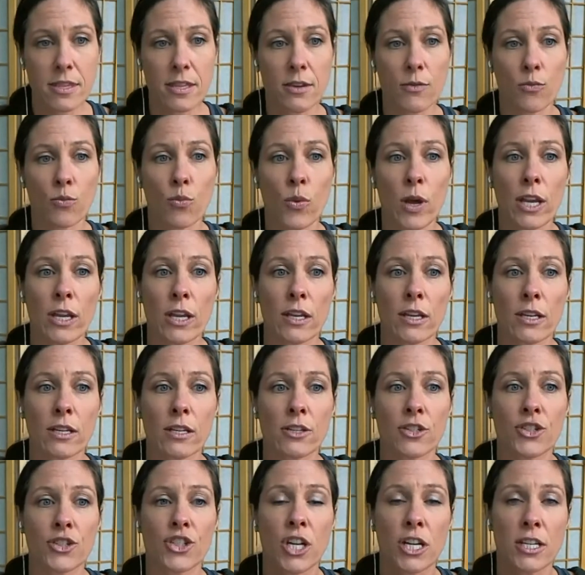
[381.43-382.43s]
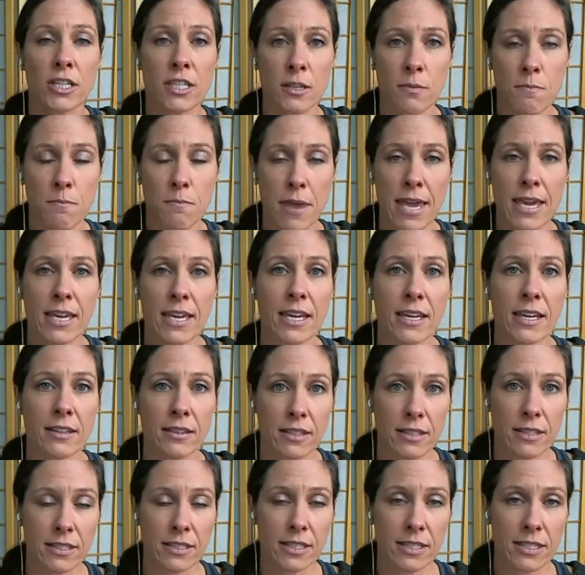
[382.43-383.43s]
when just
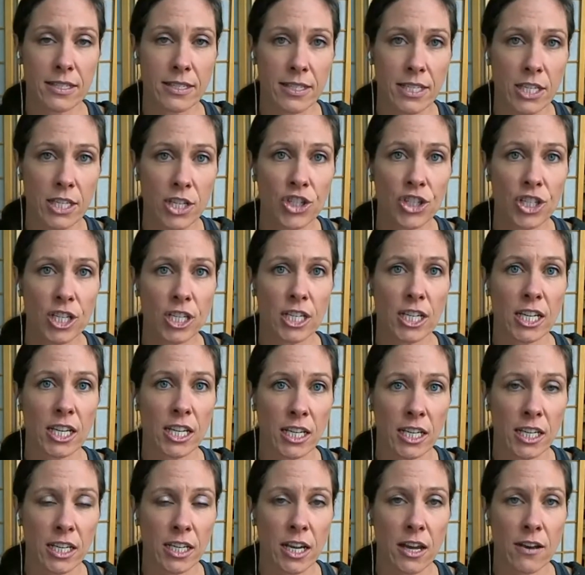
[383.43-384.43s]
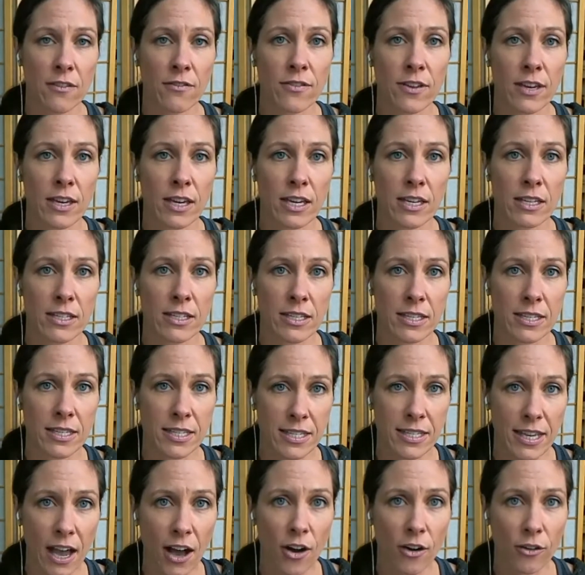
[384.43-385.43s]
making the decision in and of
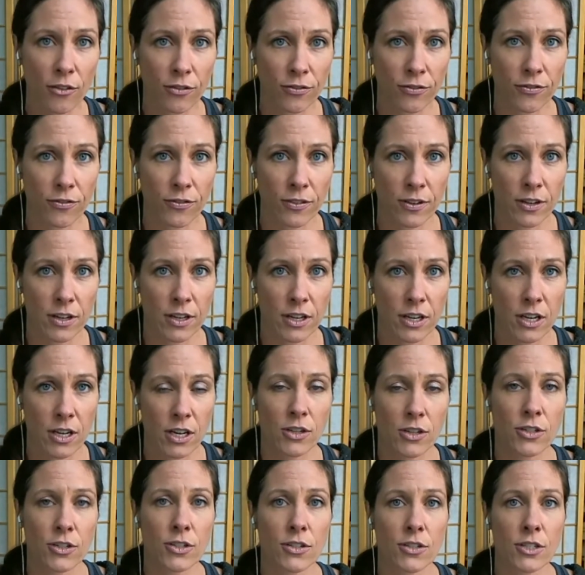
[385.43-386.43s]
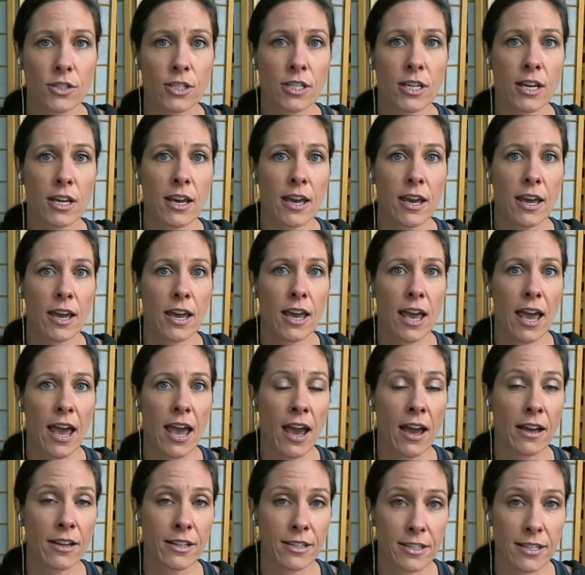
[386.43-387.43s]
itself
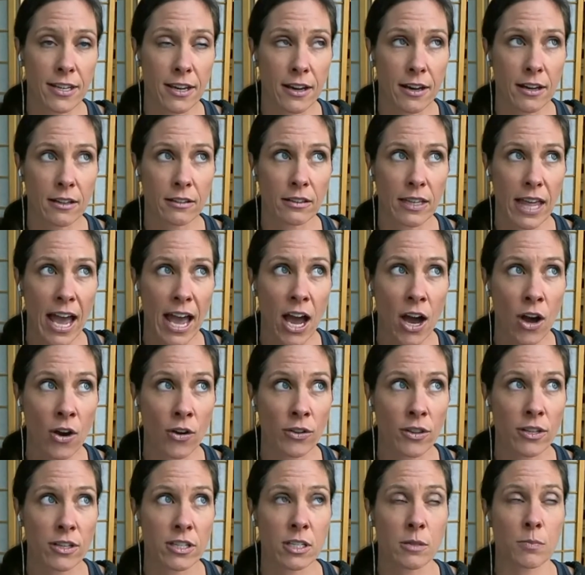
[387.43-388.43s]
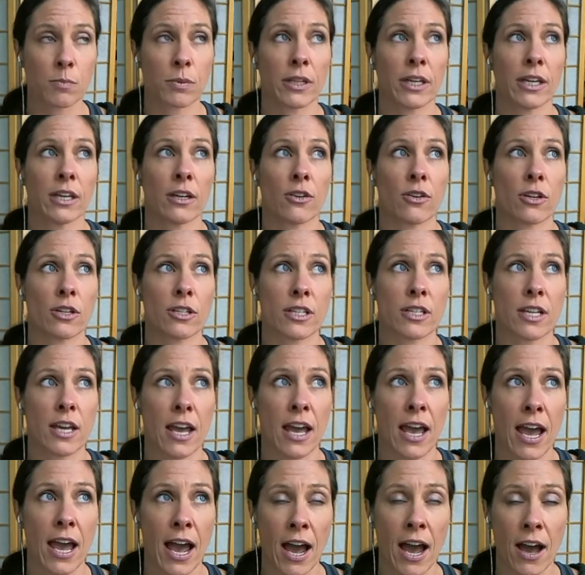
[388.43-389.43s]
to allow the split or
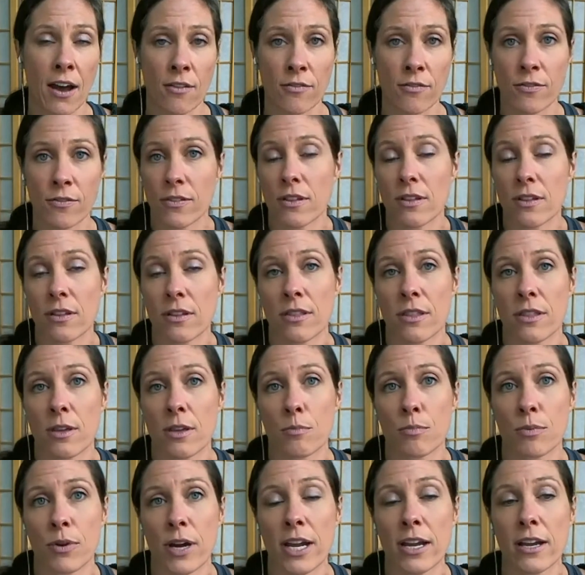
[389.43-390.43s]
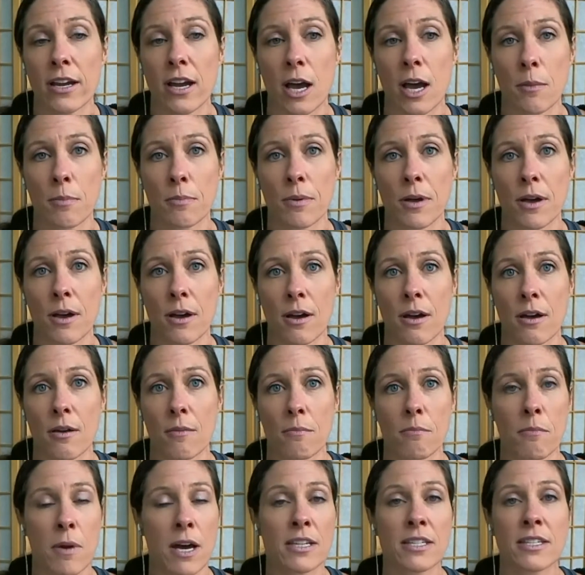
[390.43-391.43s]
to have the breakup
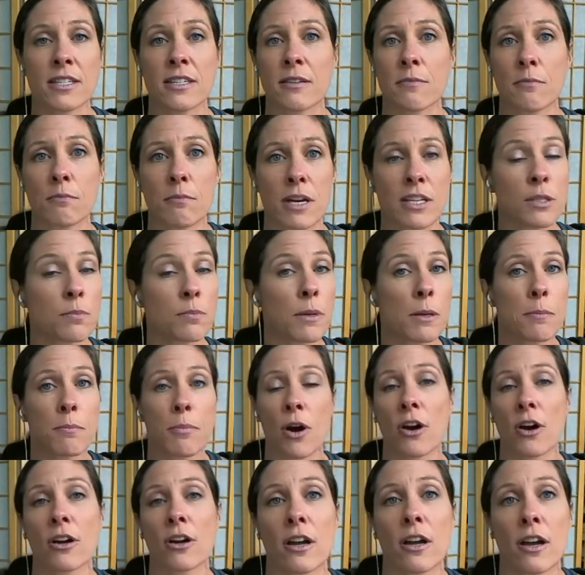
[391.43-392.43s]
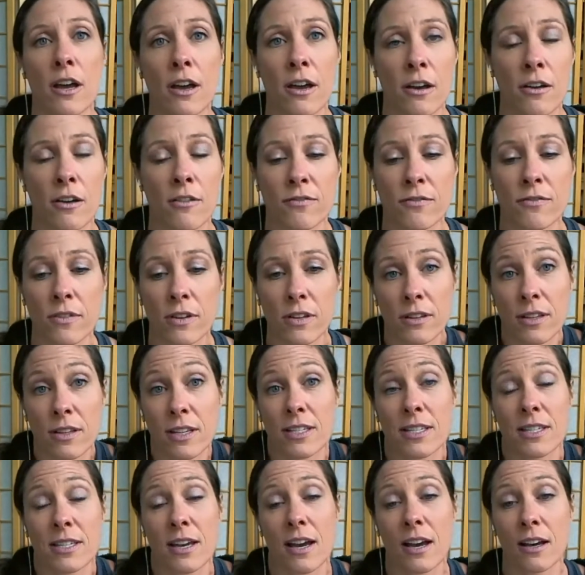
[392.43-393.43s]
must be part of
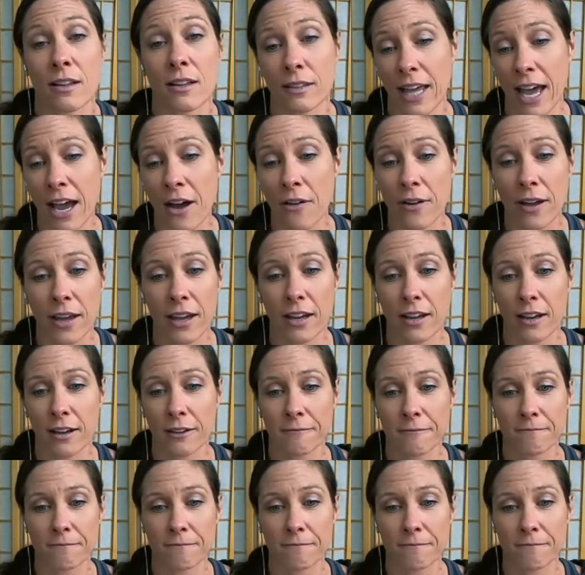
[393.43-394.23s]
this allowing.